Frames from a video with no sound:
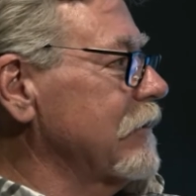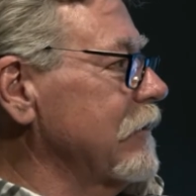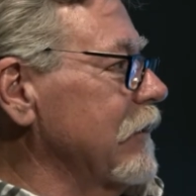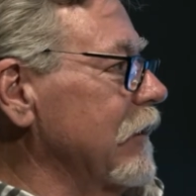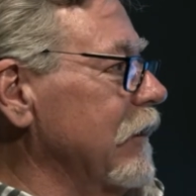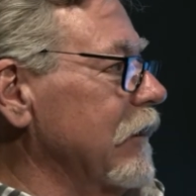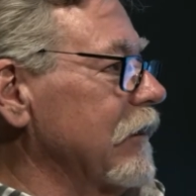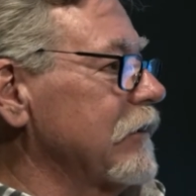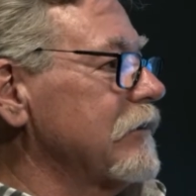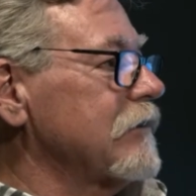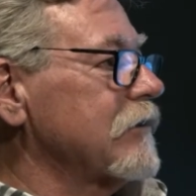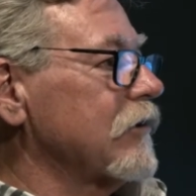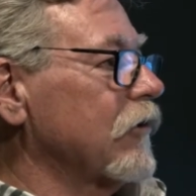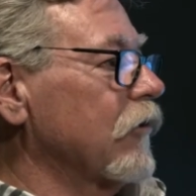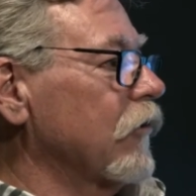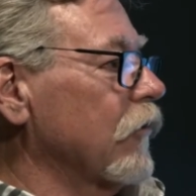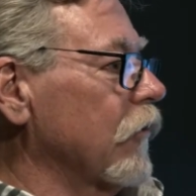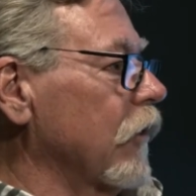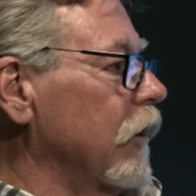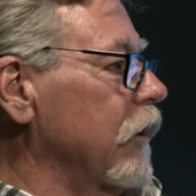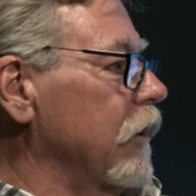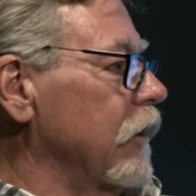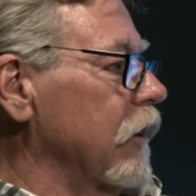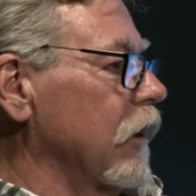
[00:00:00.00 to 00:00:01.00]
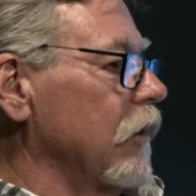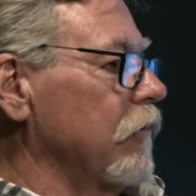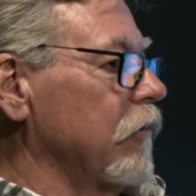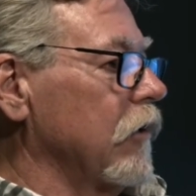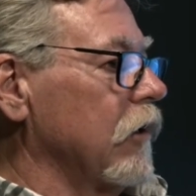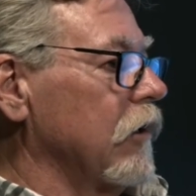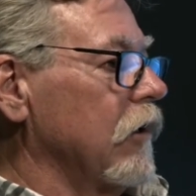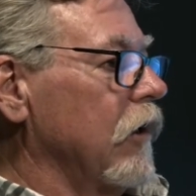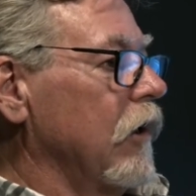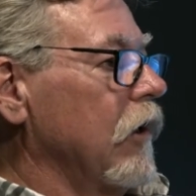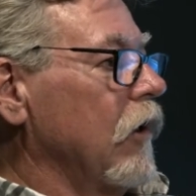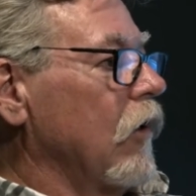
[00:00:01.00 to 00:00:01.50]
It's great. I
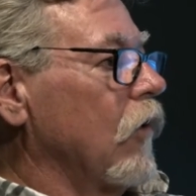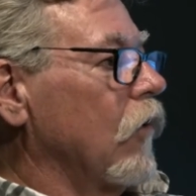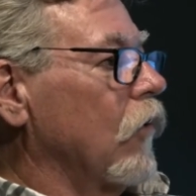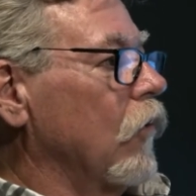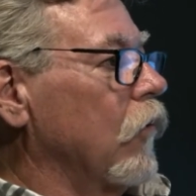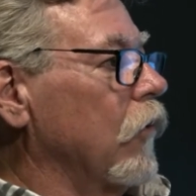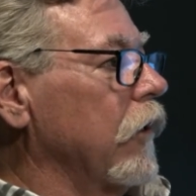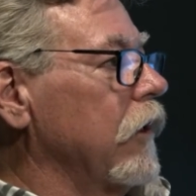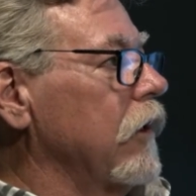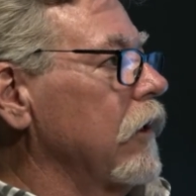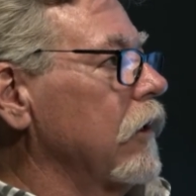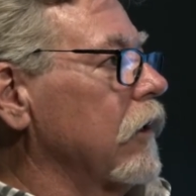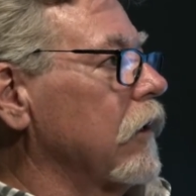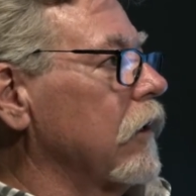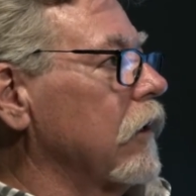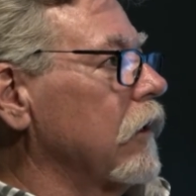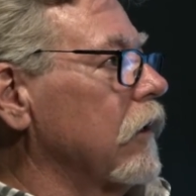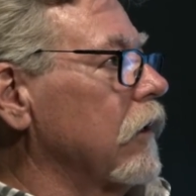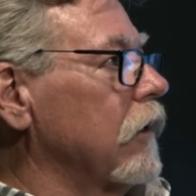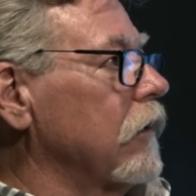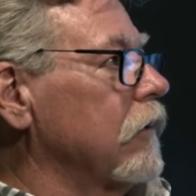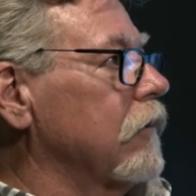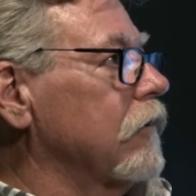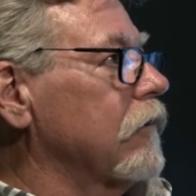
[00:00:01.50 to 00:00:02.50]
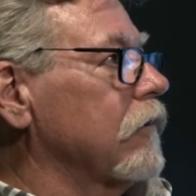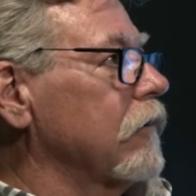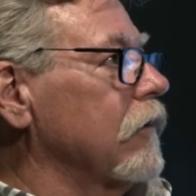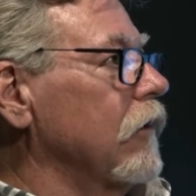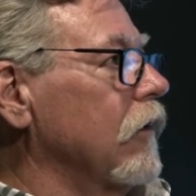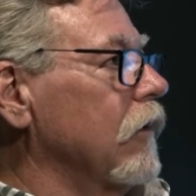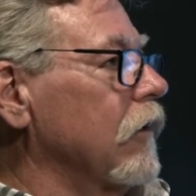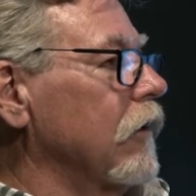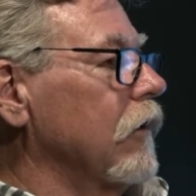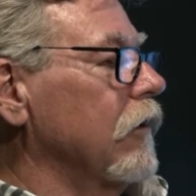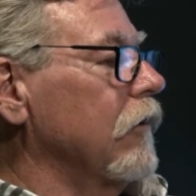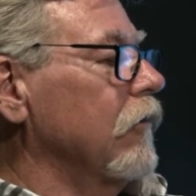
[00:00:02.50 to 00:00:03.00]
mean, we get,
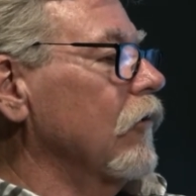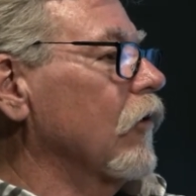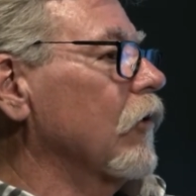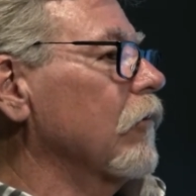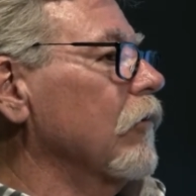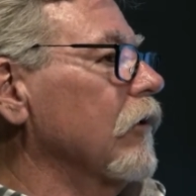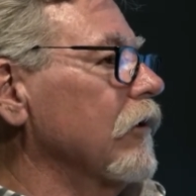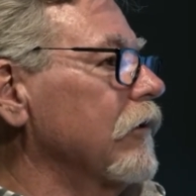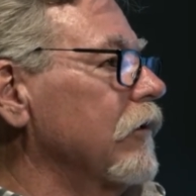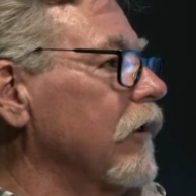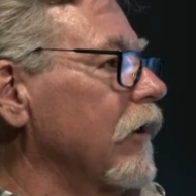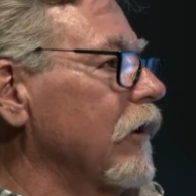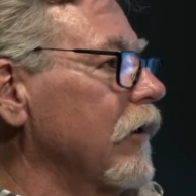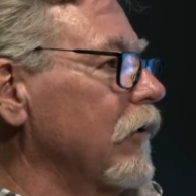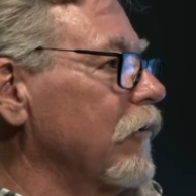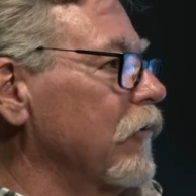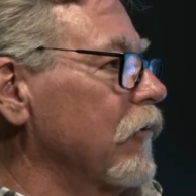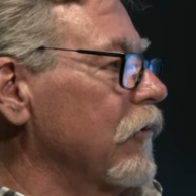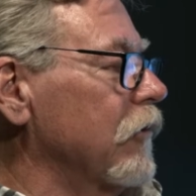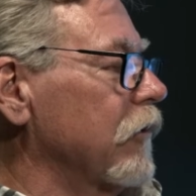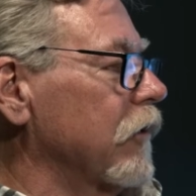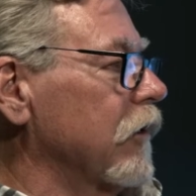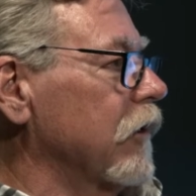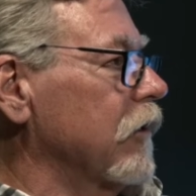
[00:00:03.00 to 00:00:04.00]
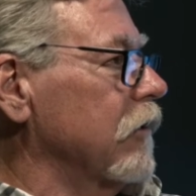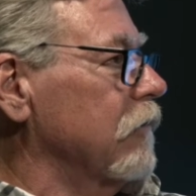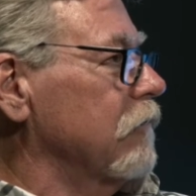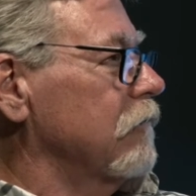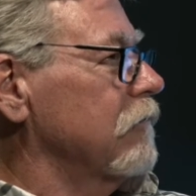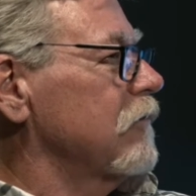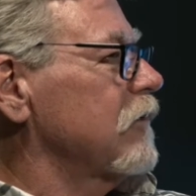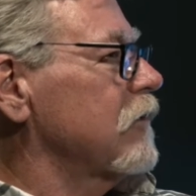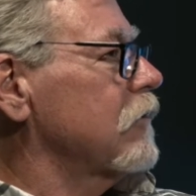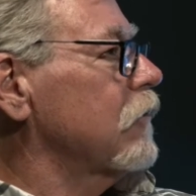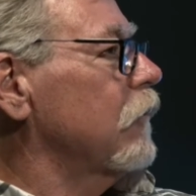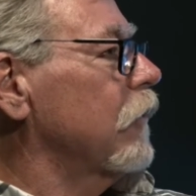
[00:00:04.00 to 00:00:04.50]
on a normal day, we'll get
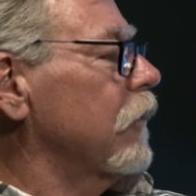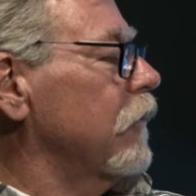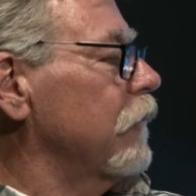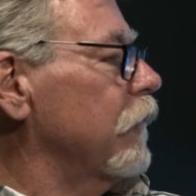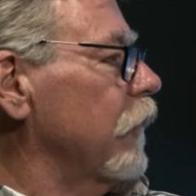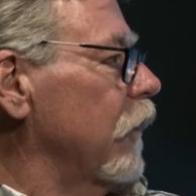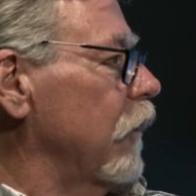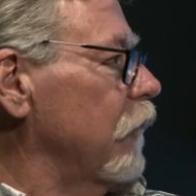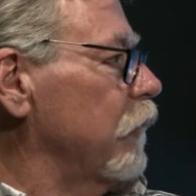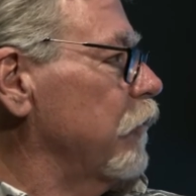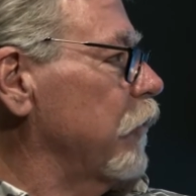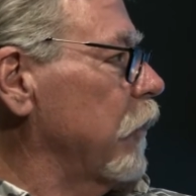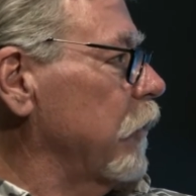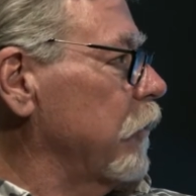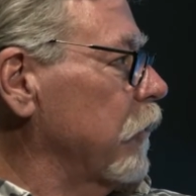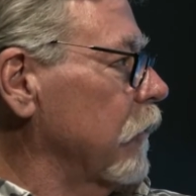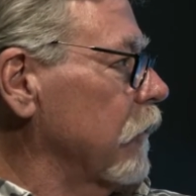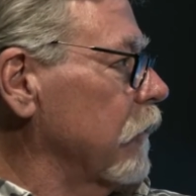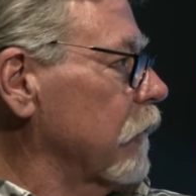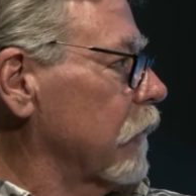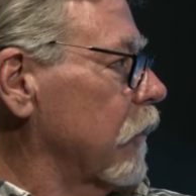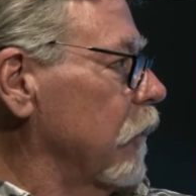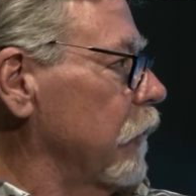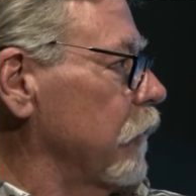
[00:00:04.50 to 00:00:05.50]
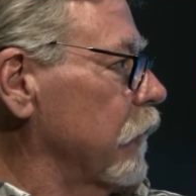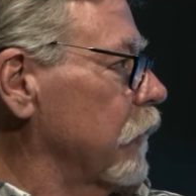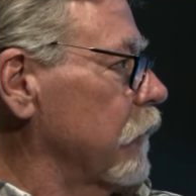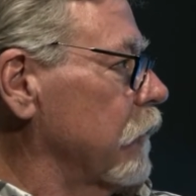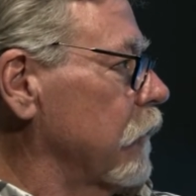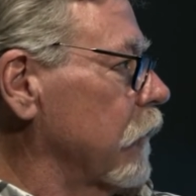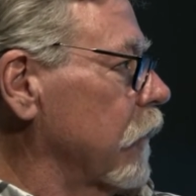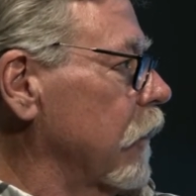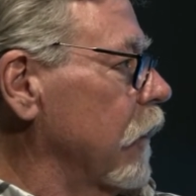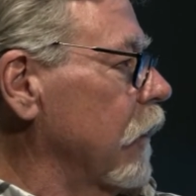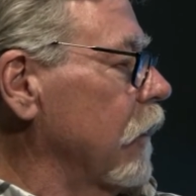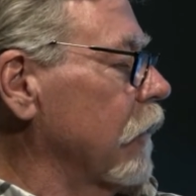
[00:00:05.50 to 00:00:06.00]
25 people come through
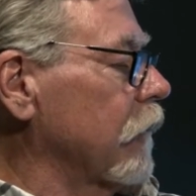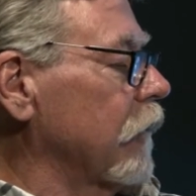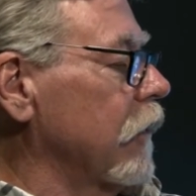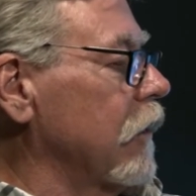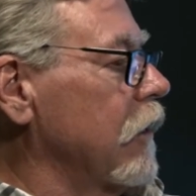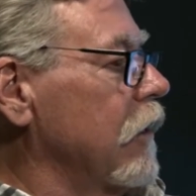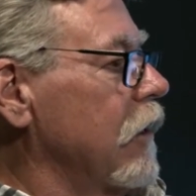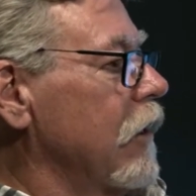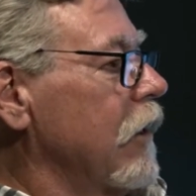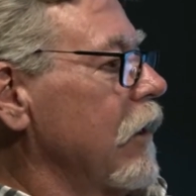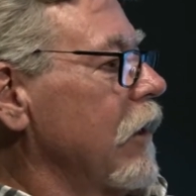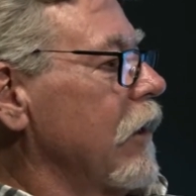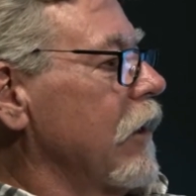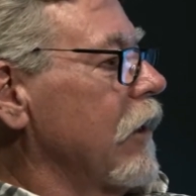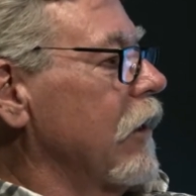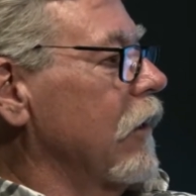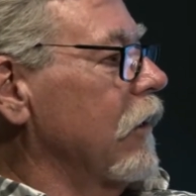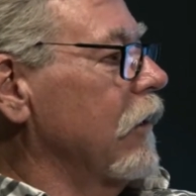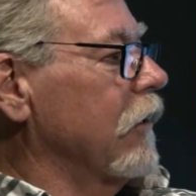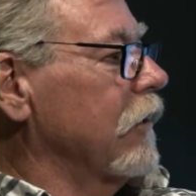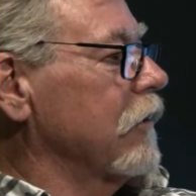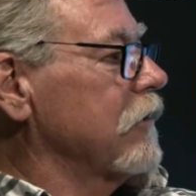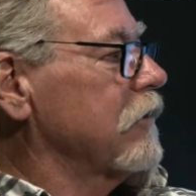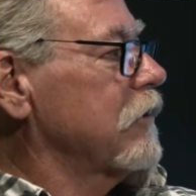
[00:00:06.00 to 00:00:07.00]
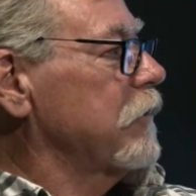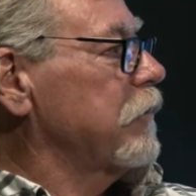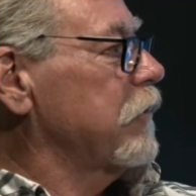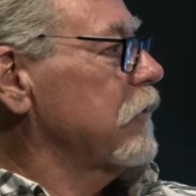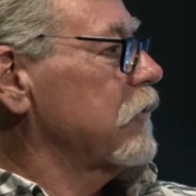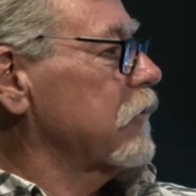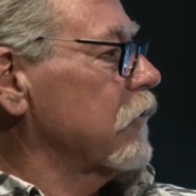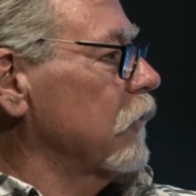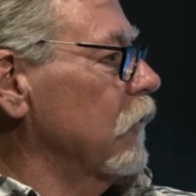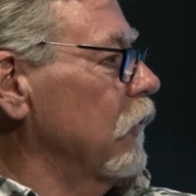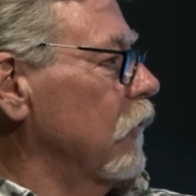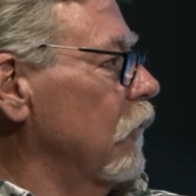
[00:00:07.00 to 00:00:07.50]
the gallery. On a Sip and
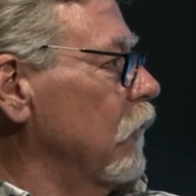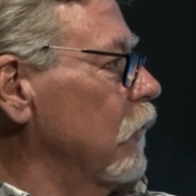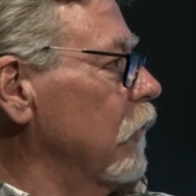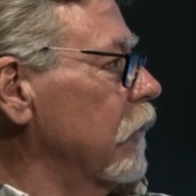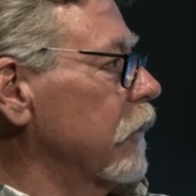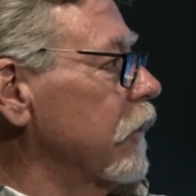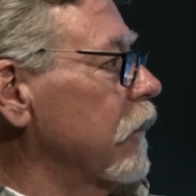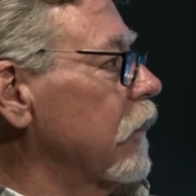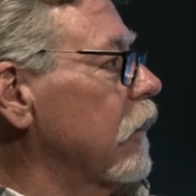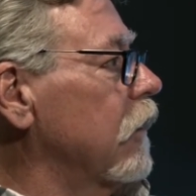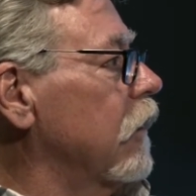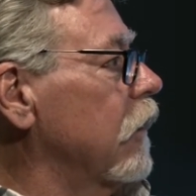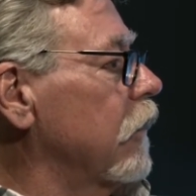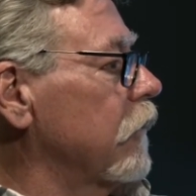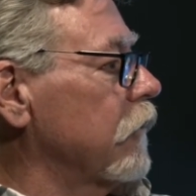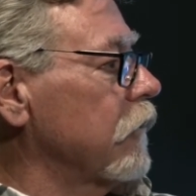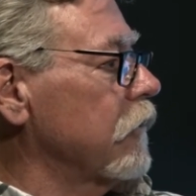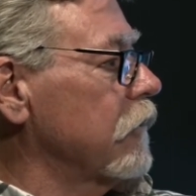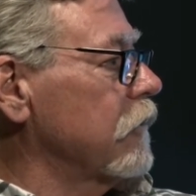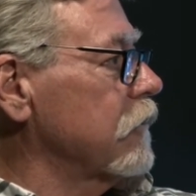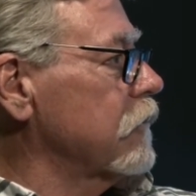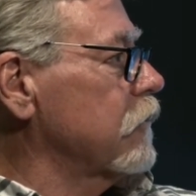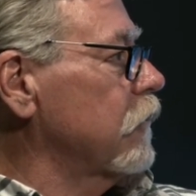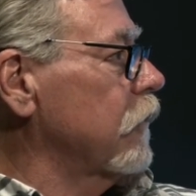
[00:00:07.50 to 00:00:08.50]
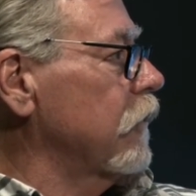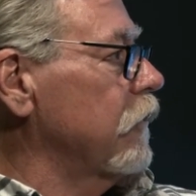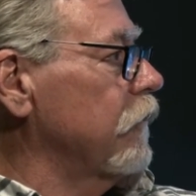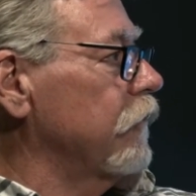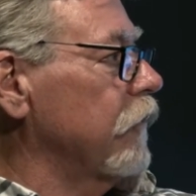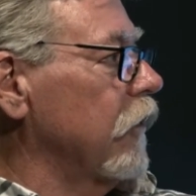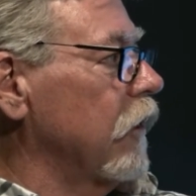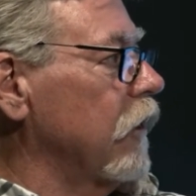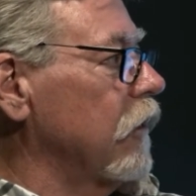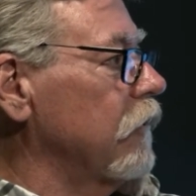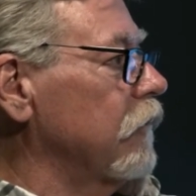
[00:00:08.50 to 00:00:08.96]
Stroll, we'll get 125,